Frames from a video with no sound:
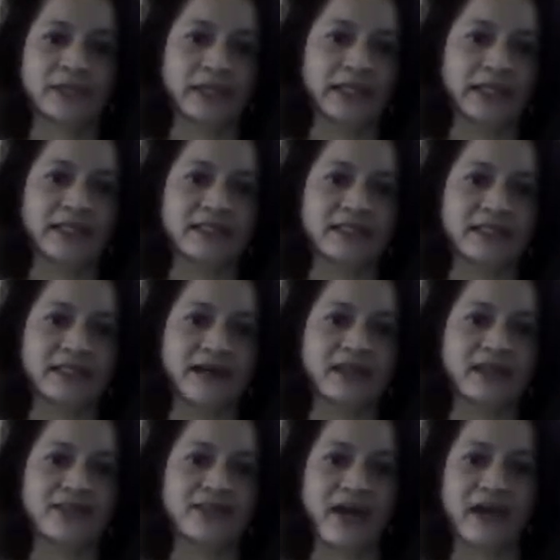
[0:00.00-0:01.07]
and these are:
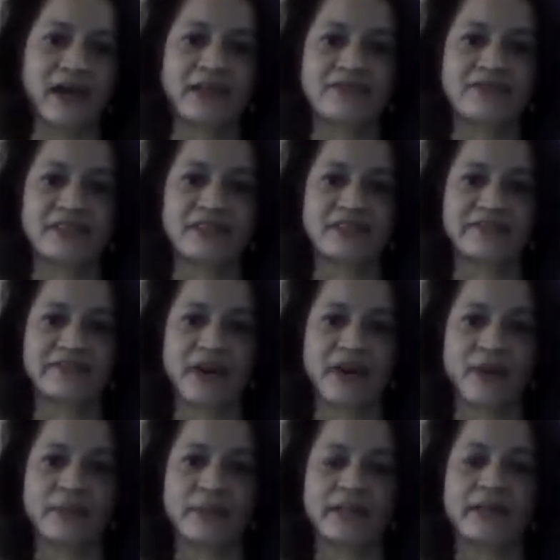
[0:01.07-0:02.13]
the child lives in a
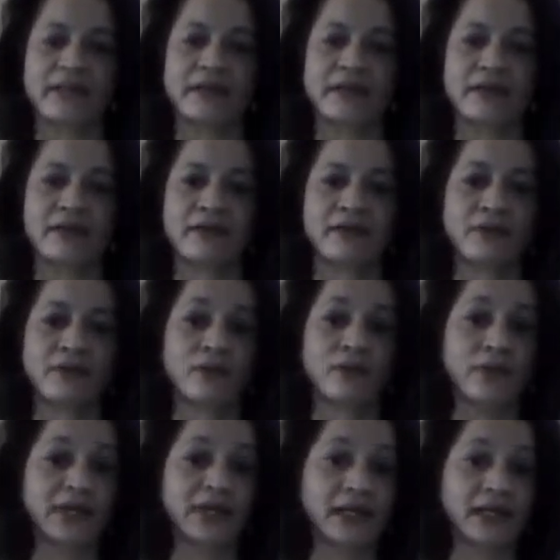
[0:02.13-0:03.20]
family
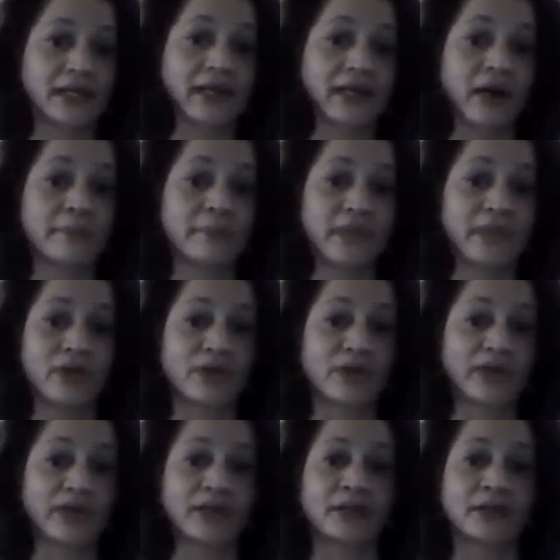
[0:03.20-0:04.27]
with an income below
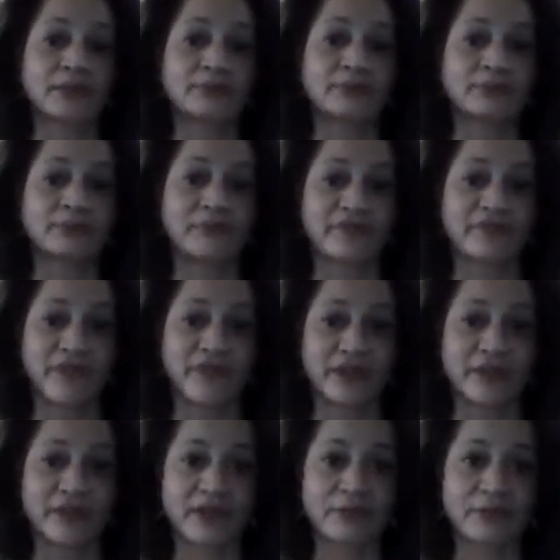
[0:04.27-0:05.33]
the
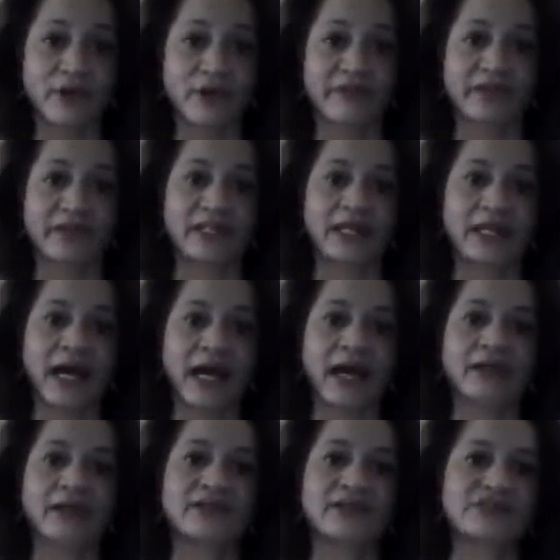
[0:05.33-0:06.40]
federal poverty
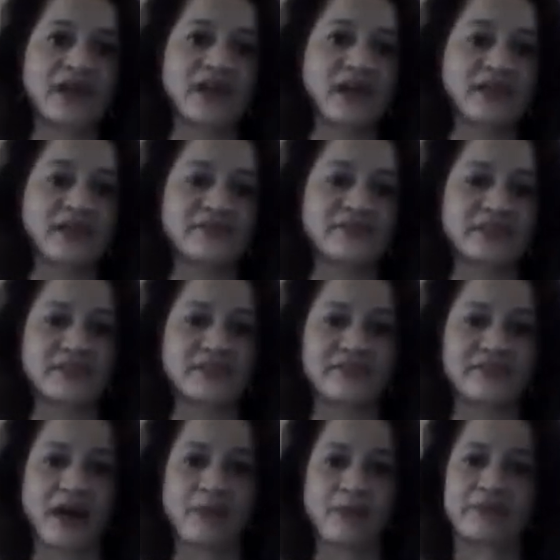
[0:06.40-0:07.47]
line, the child lives in a
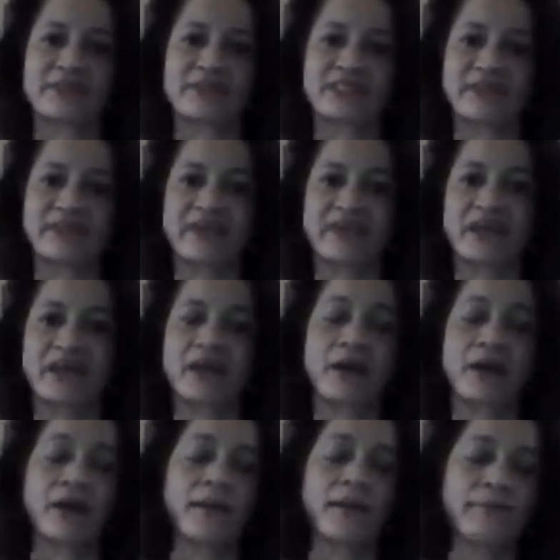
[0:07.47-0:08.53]
family receiving
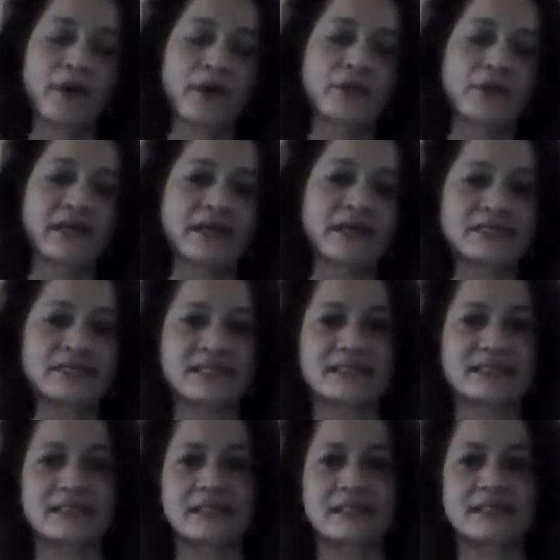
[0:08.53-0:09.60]
public
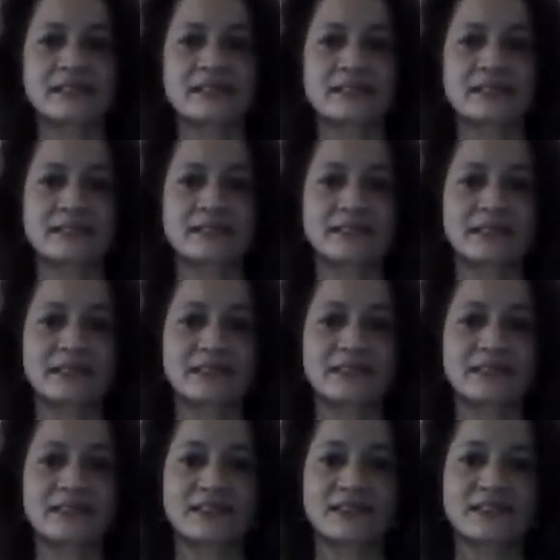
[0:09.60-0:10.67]
assistance,
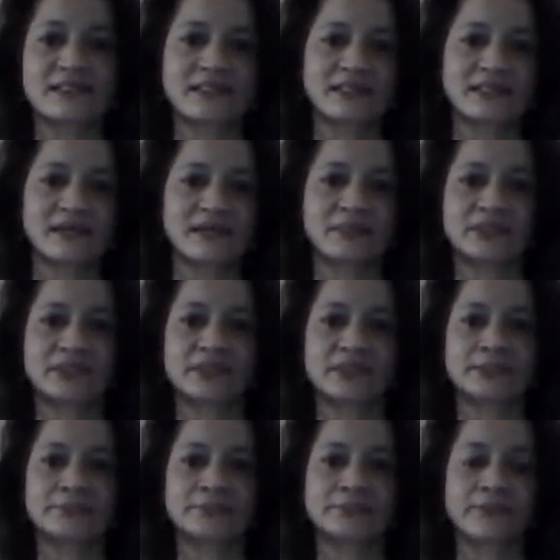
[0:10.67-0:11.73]

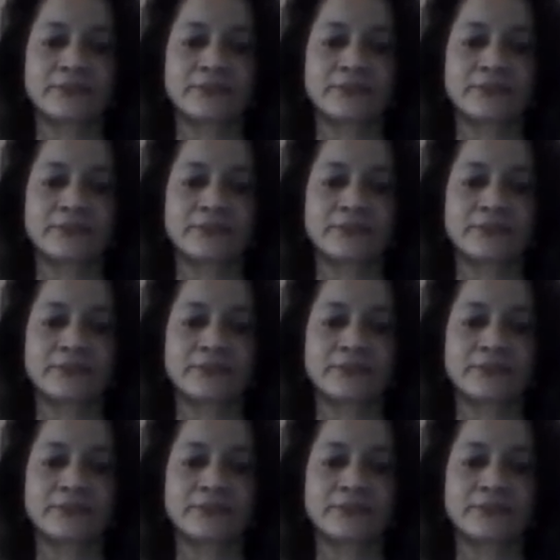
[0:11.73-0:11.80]
example,